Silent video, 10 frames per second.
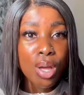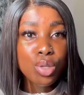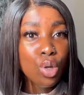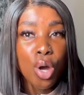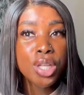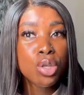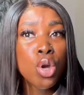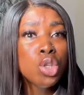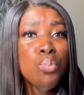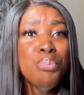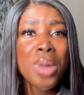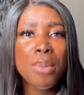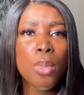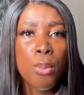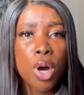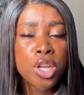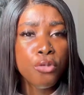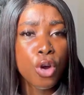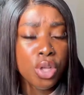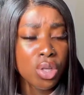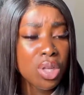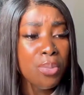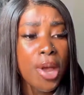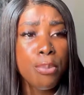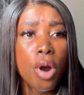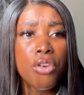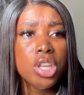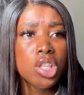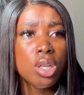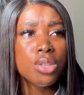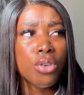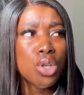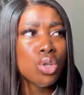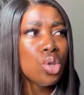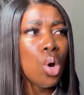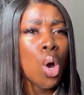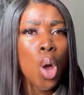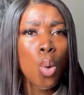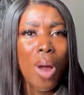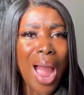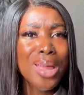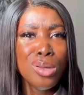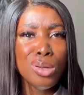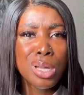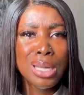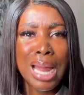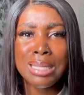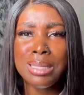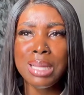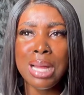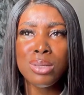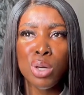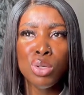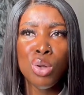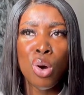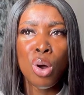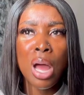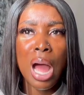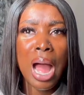So it's going to make more money for you. It's going to make more returns for you. So why are you looking at it as, oh no,